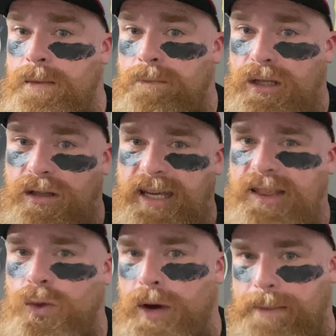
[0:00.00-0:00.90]
But look at
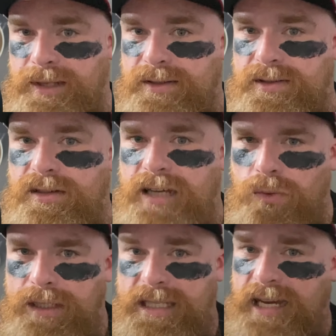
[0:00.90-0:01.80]
the weapons. Look at
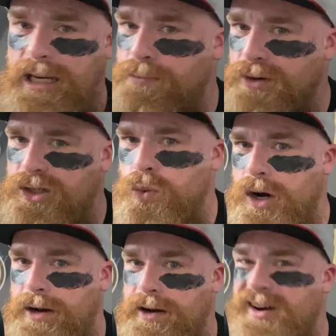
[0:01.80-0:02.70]
what Teddy
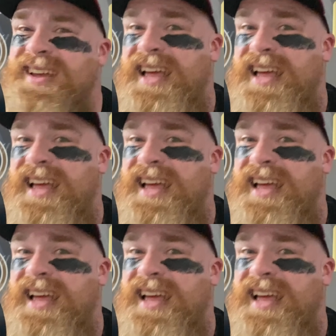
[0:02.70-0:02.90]
Bridgewater,